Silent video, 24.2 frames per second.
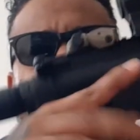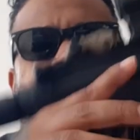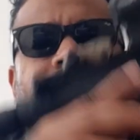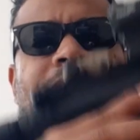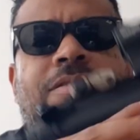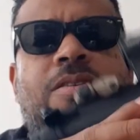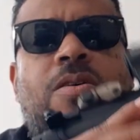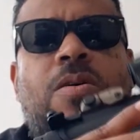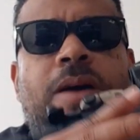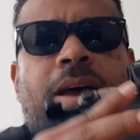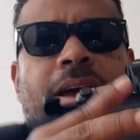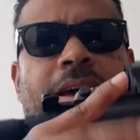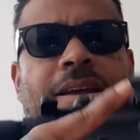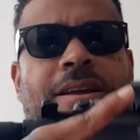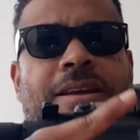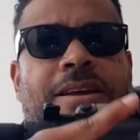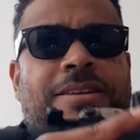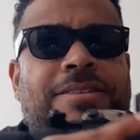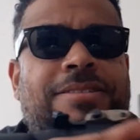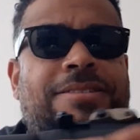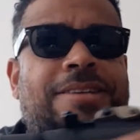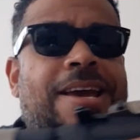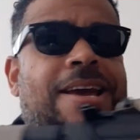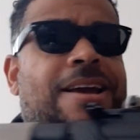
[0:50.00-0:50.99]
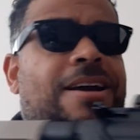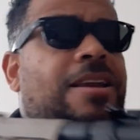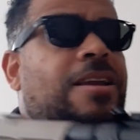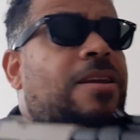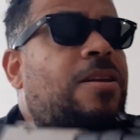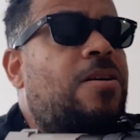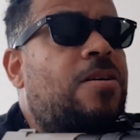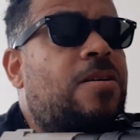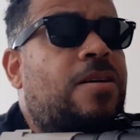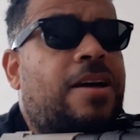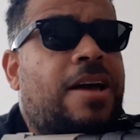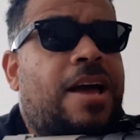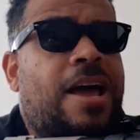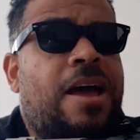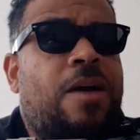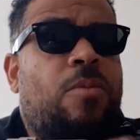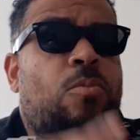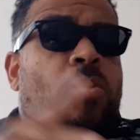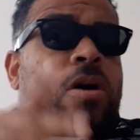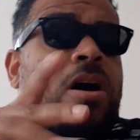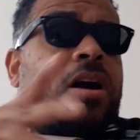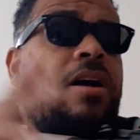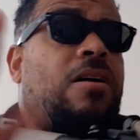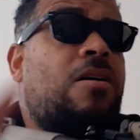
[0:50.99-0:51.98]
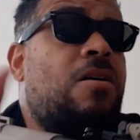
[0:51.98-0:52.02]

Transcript: let's go ahead and take a look at what